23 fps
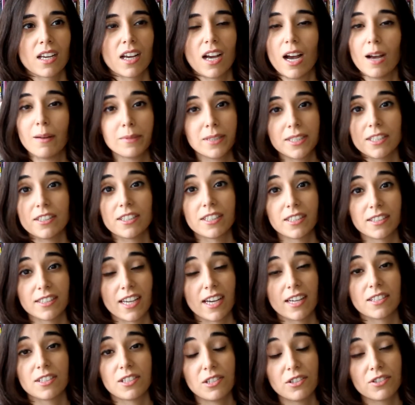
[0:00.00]
I'm serious,
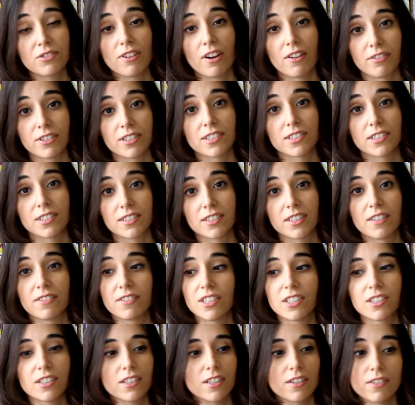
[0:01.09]
guys. Use references. If
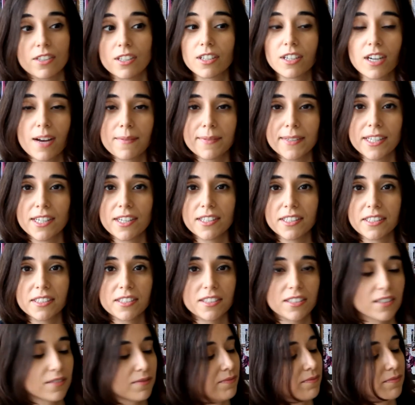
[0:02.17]
you're a comic
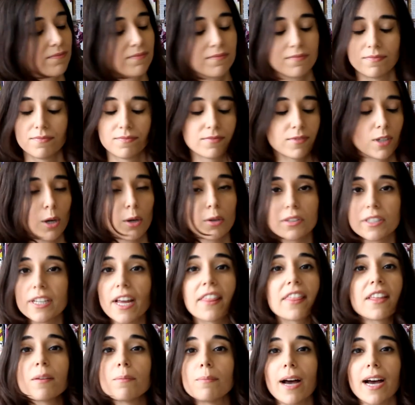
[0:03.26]
artist, hold
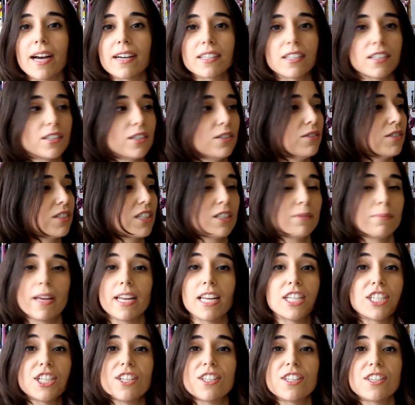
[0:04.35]
nothing back. Use as
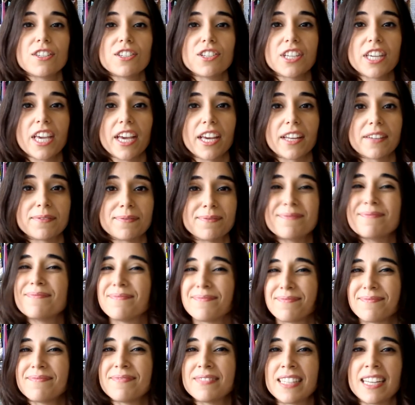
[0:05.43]
many cheats as you can.
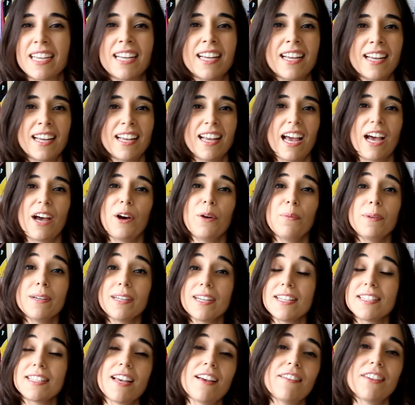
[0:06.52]
I hope you
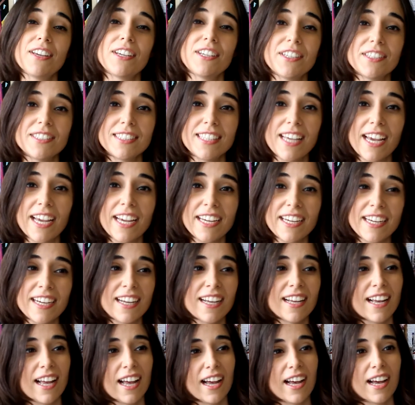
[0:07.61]
guys have a good day.
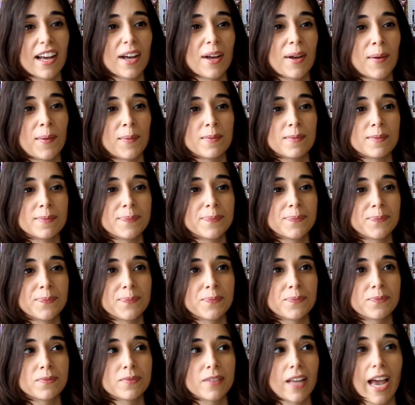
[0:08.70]

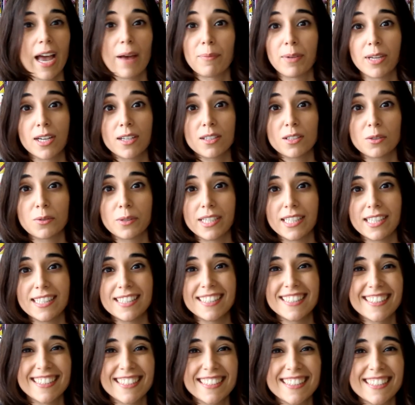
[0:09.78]
Happy
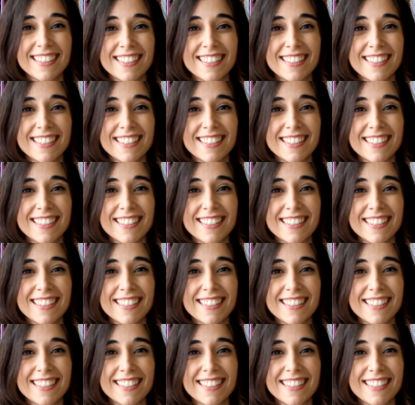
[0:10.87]
Halloween.